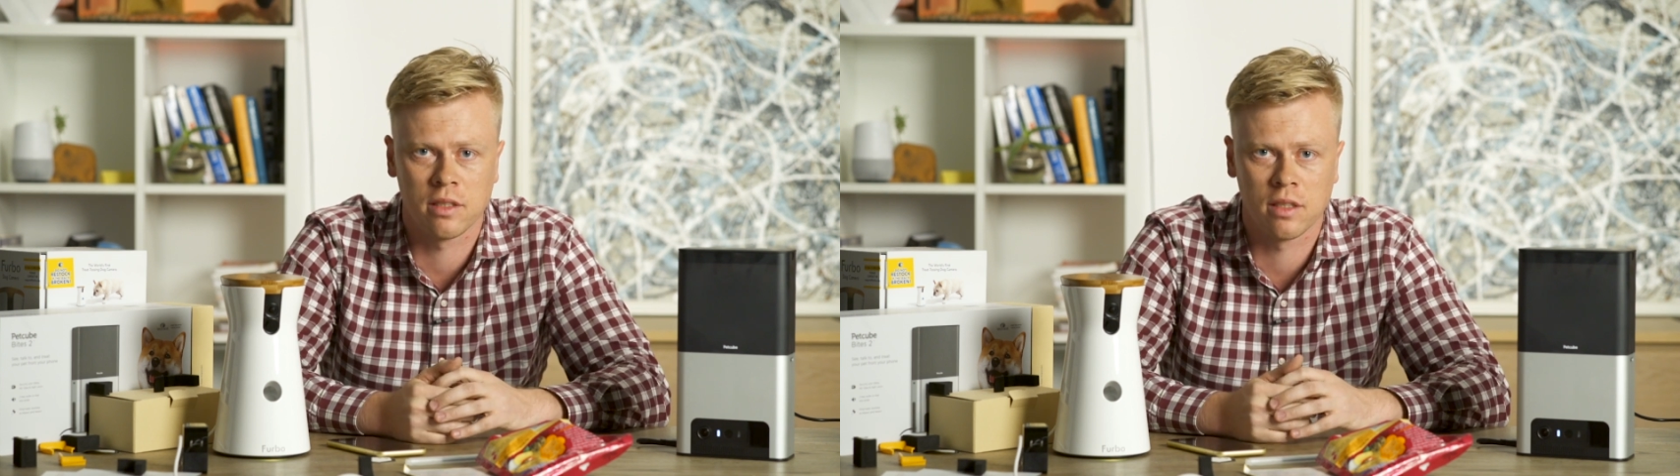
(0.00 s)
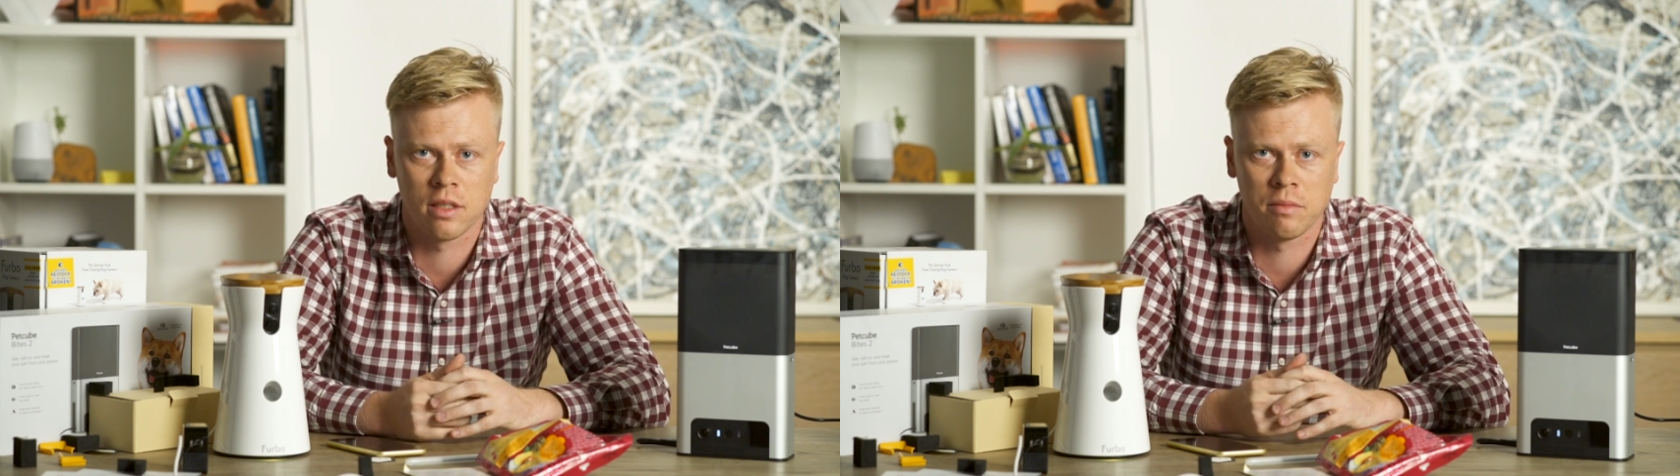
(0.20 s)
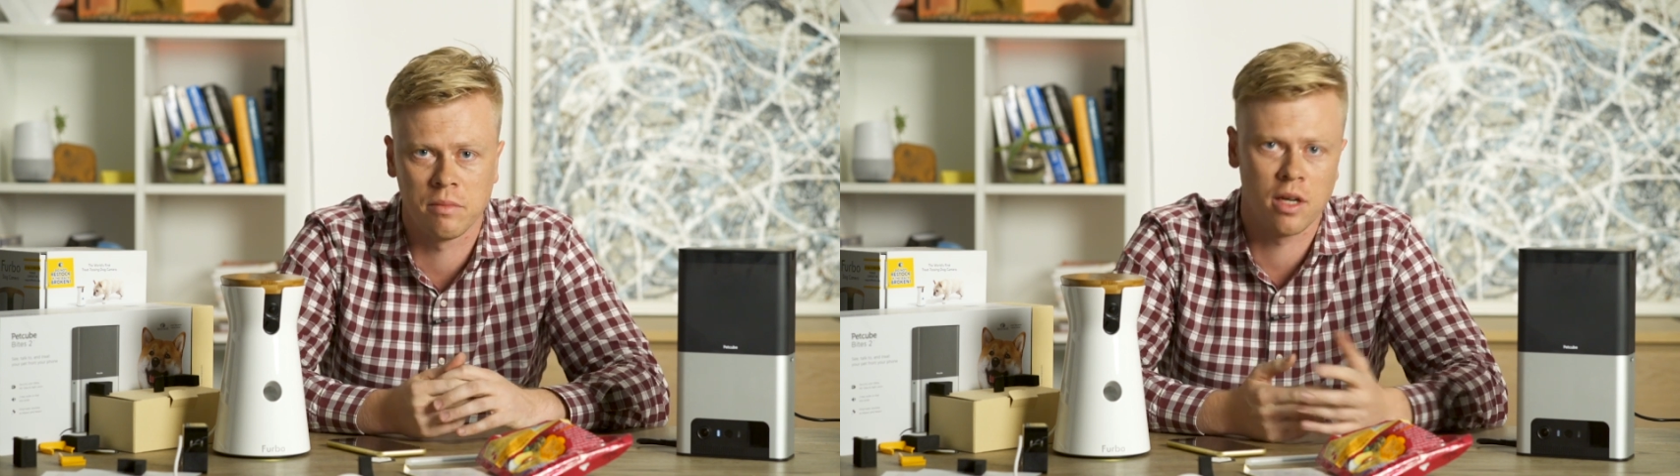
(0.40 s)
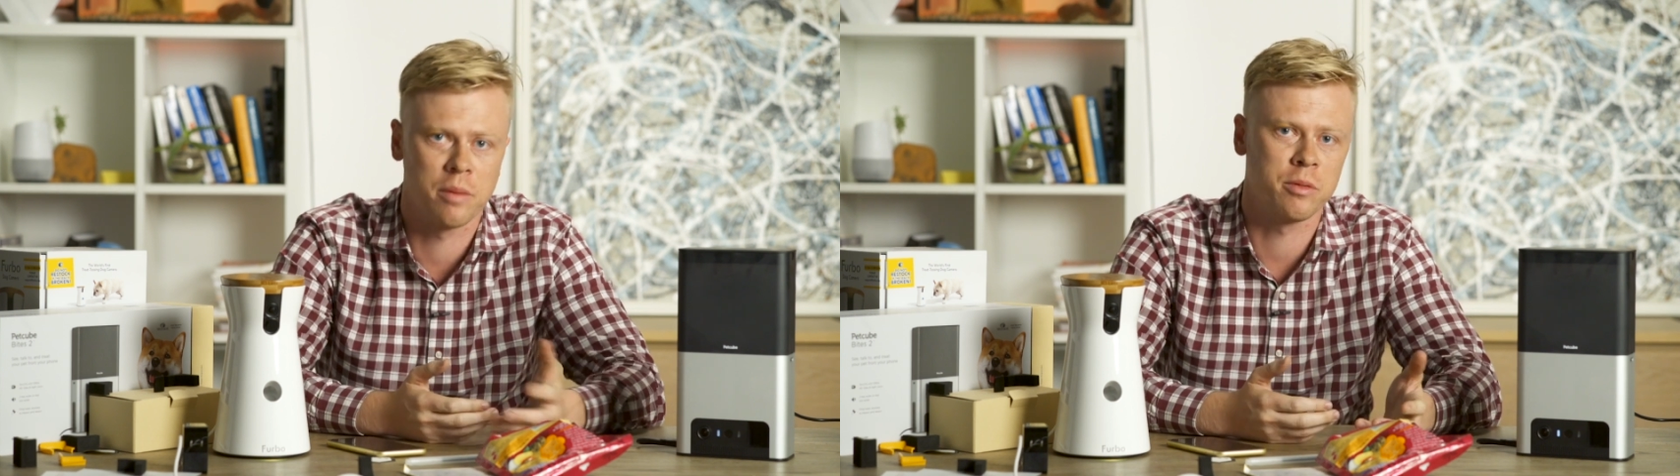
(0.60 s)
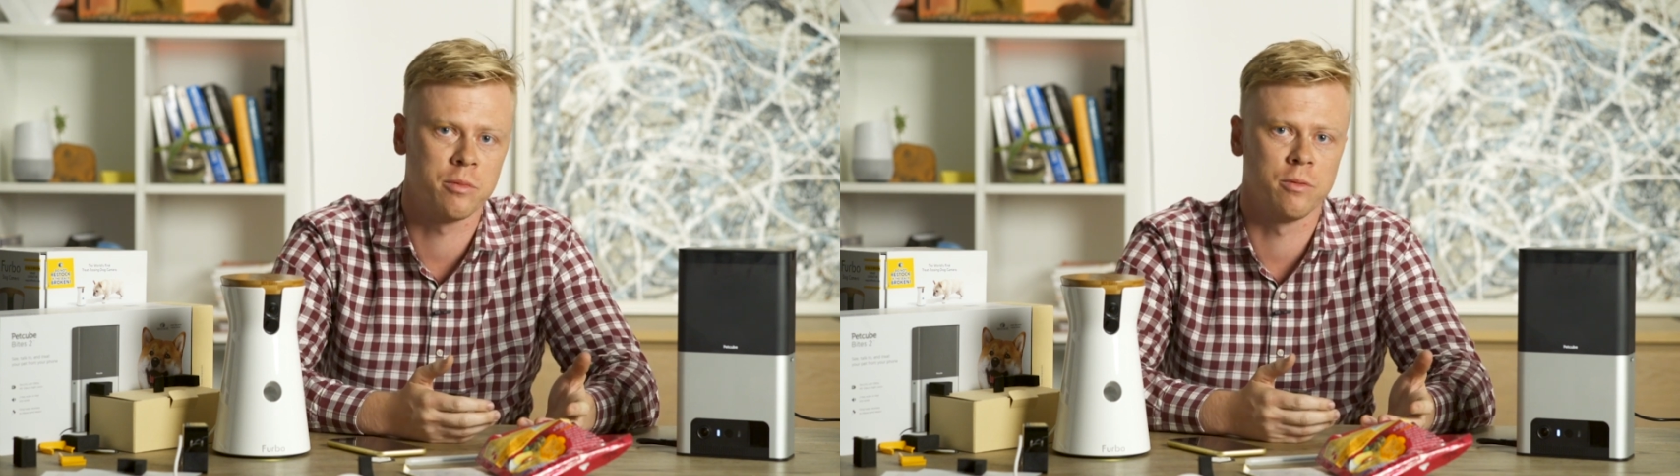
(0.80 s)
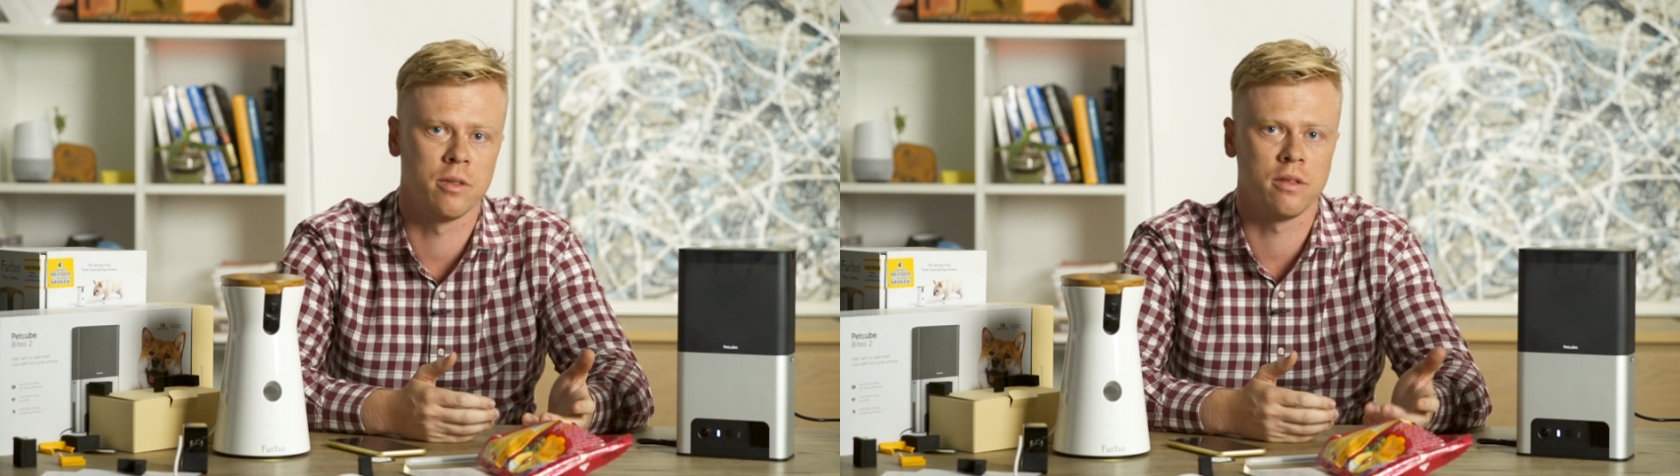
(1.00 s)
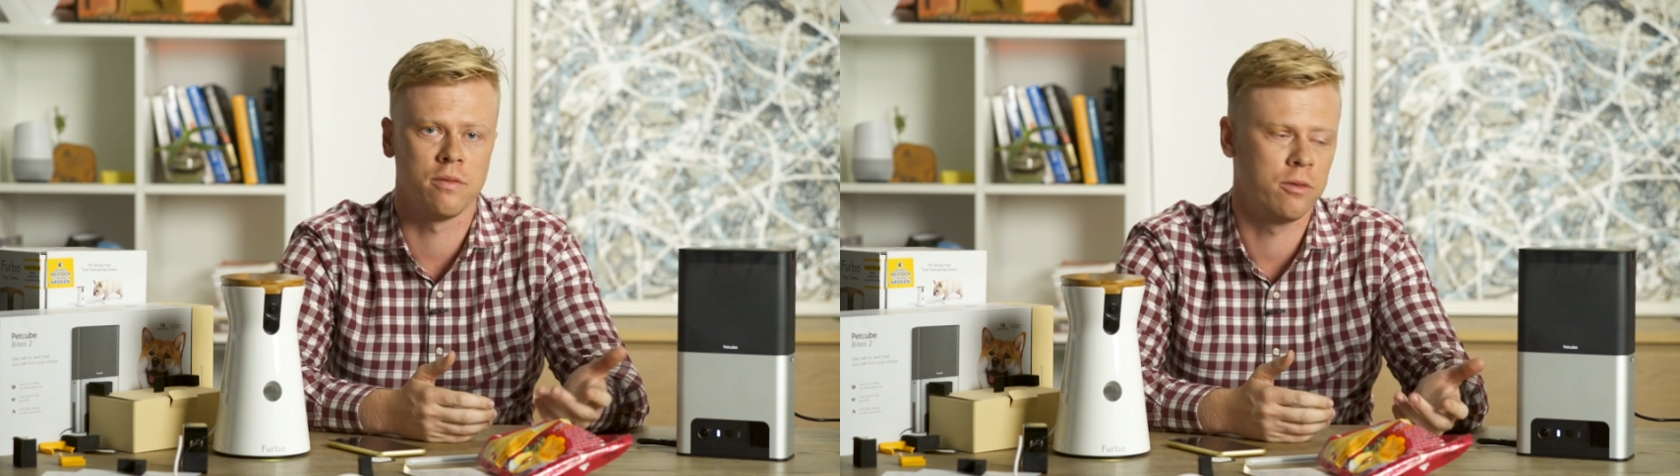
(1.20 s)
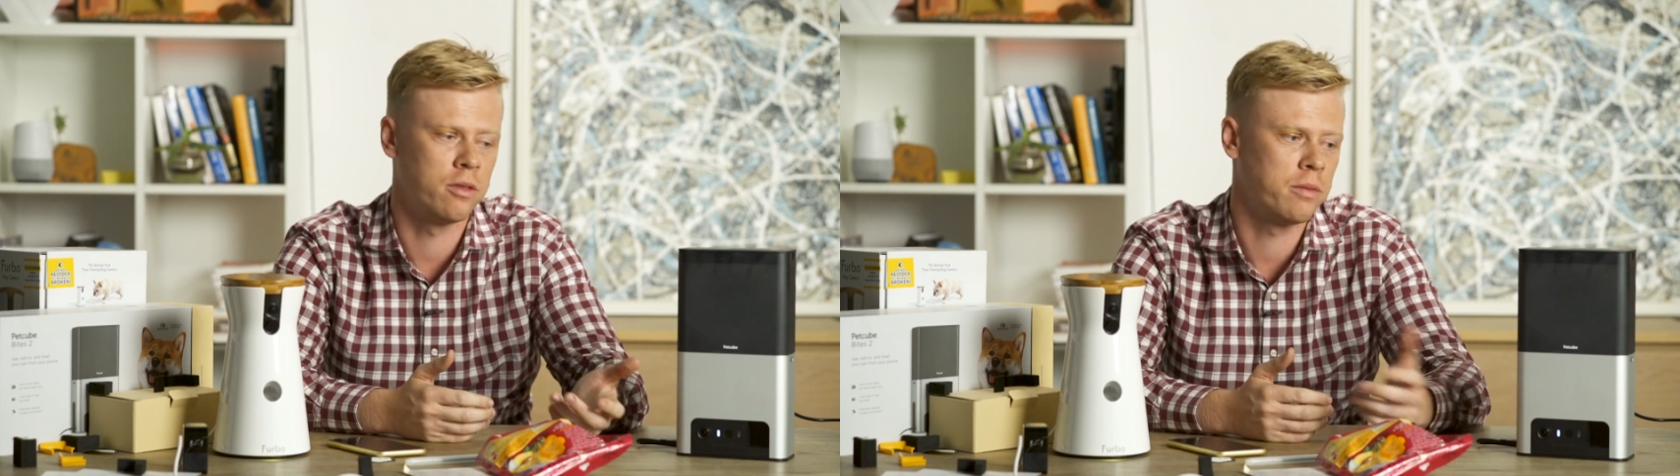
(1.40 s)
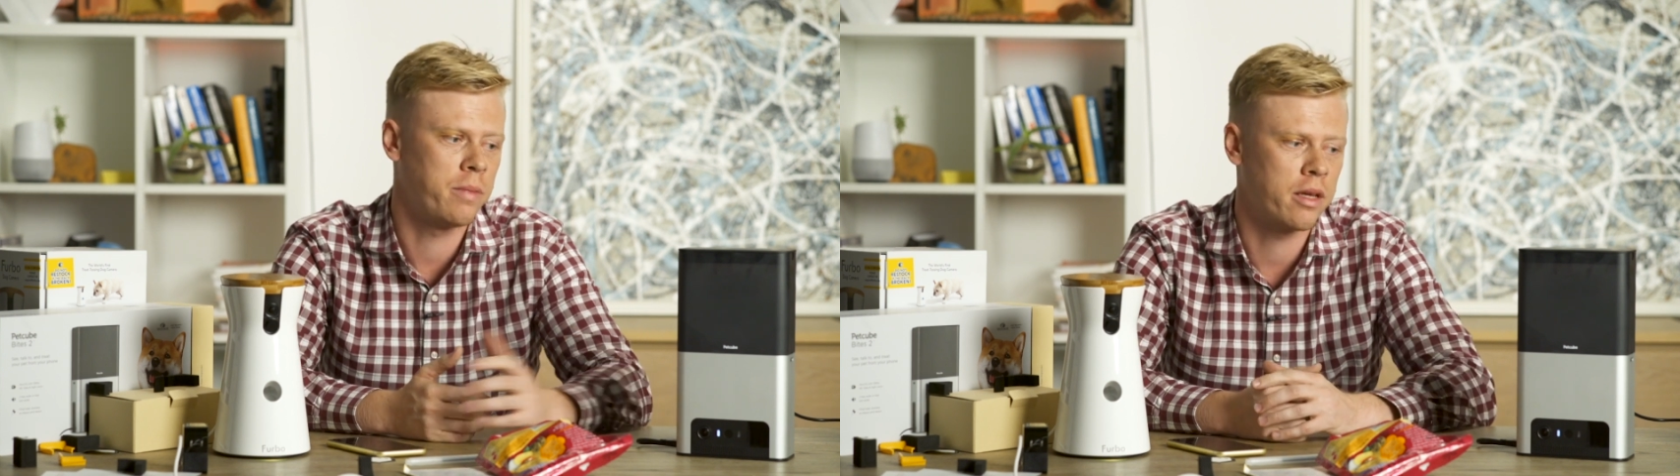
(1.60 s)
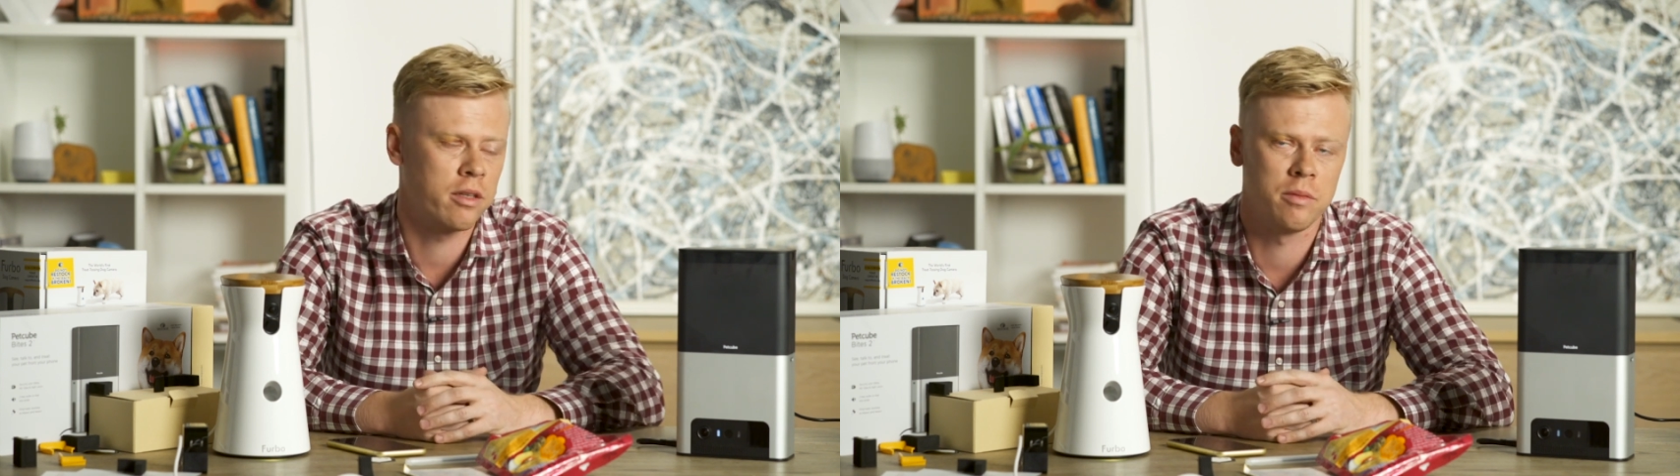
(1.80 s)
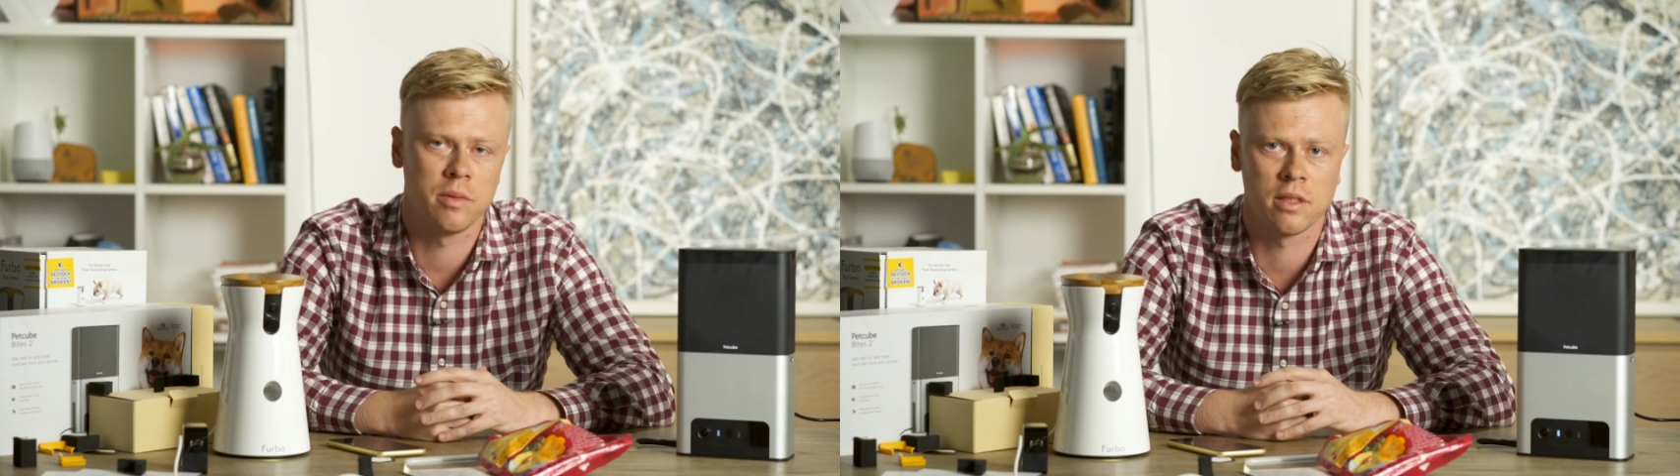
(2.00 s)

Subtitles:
The optimal one for Petcube